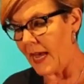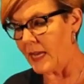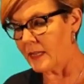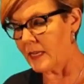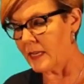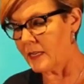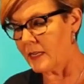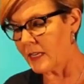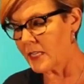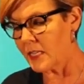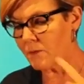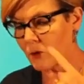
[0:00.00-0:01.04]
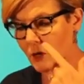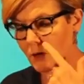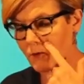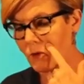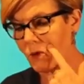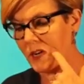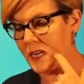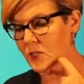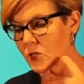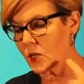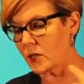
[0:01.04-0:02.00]
And then in 1944,
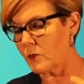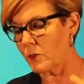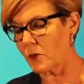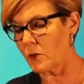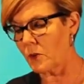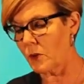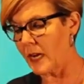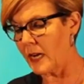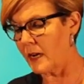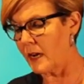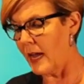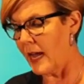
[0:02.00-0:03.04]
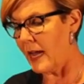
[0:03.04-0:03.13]
he started recording.